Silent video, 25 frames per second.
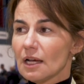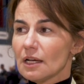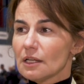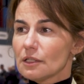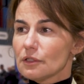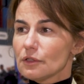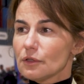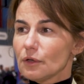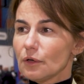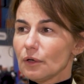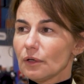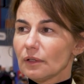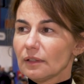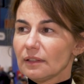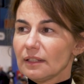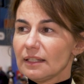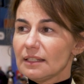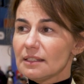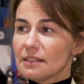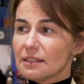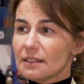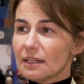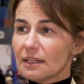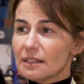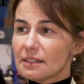So
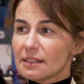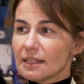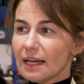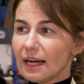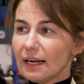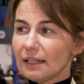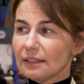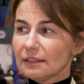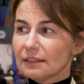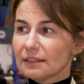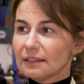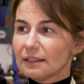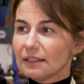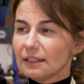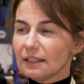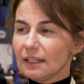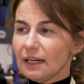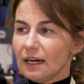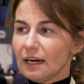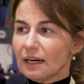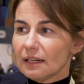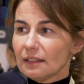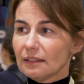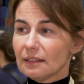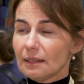these results
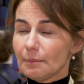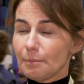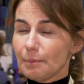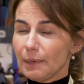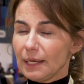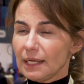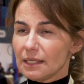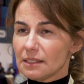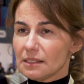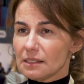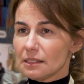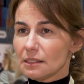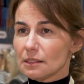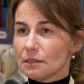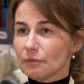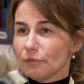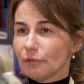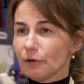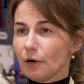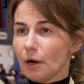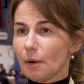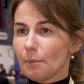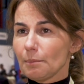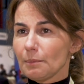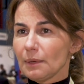are the basis
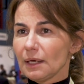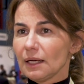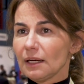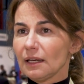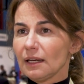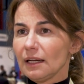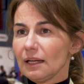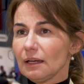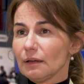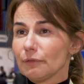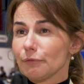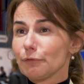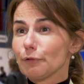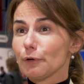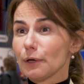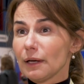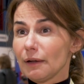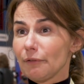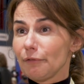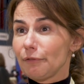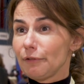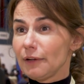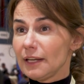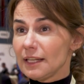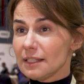for a
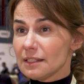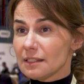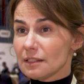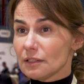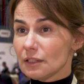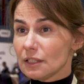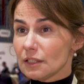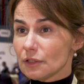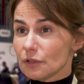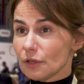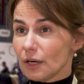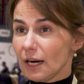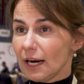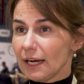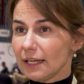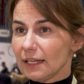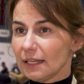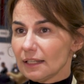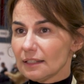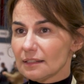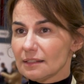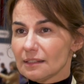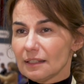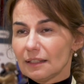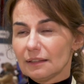phase 3
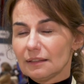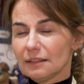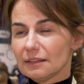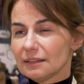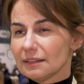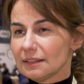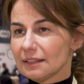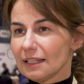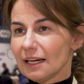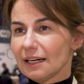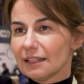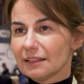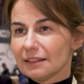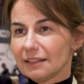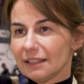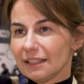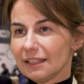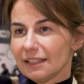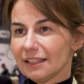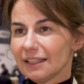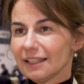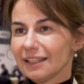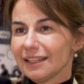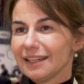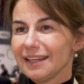trial that is
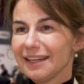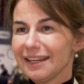starting